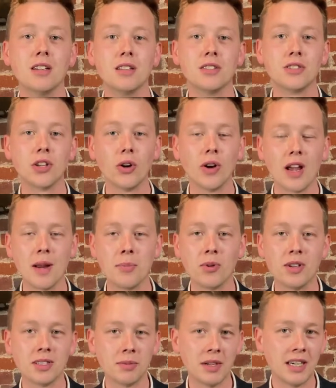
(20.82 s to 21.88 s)
So April
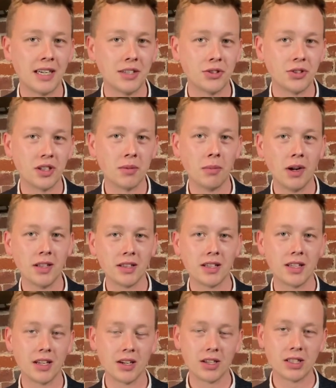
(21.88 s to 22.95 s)
has been an interesting month
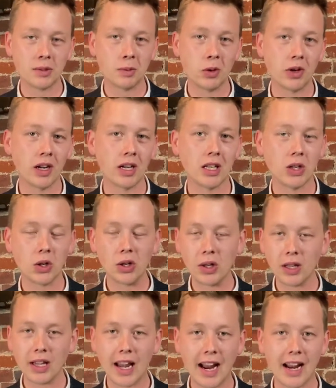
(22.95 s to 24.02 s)
here in Spokane
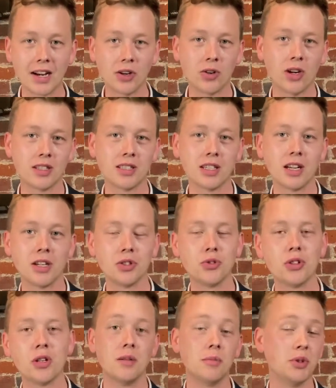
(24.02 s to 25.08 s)
locally and across the
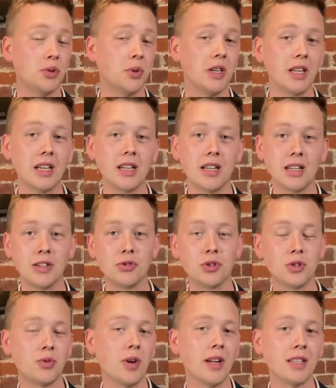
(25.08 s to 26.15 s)
country, between
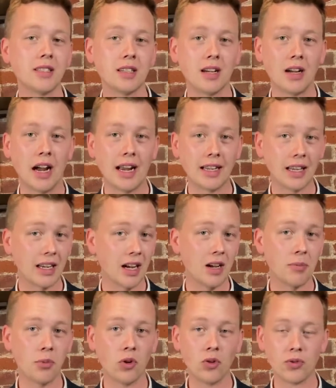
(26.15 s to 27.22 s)
interest rates hiking
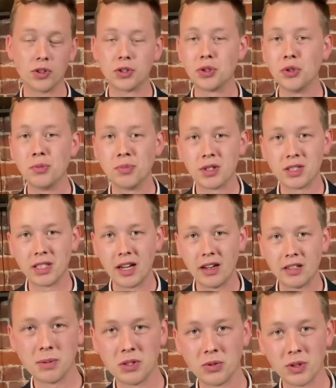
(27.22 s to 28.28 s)
up over
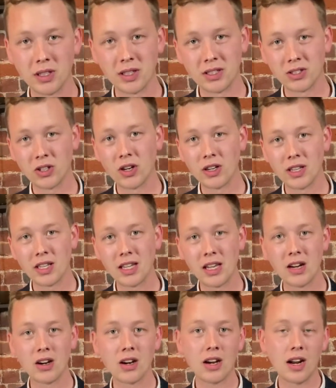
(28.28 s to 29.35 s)
2% between the start of the
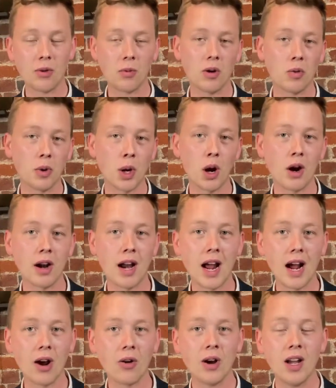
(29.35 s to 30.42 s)
year and where we are
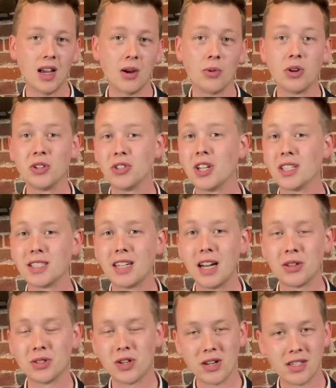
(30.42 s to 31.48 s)
now, and we're just now
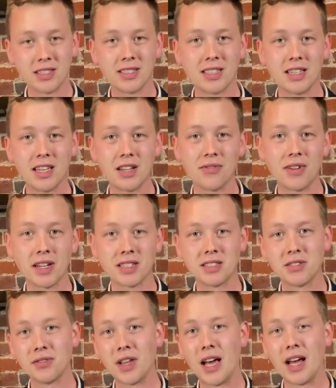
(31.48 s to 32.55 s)
starting to see the effects of
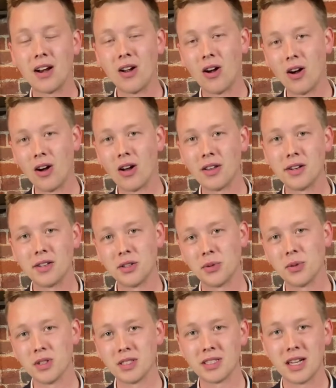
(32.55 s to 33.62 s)
that on the real
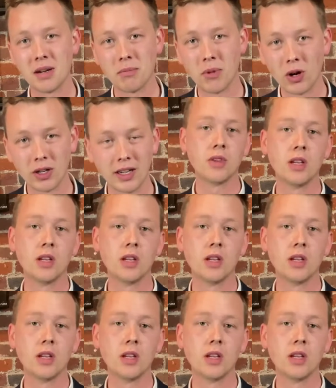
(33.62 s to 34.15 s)
estate market.